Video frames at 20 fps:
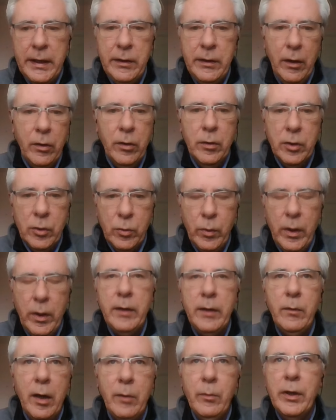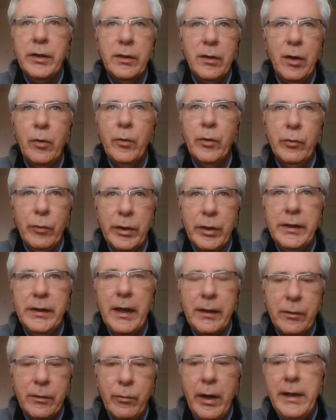saying, "Oh, look, I want to go and run in
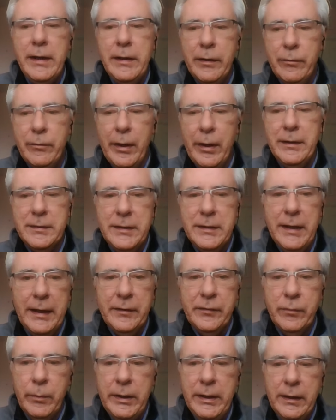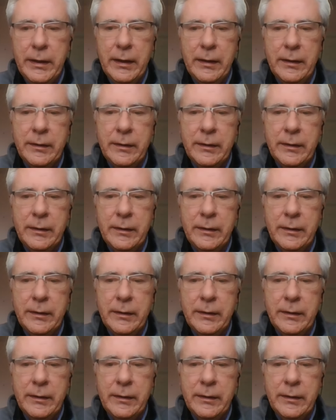that graded race next week,"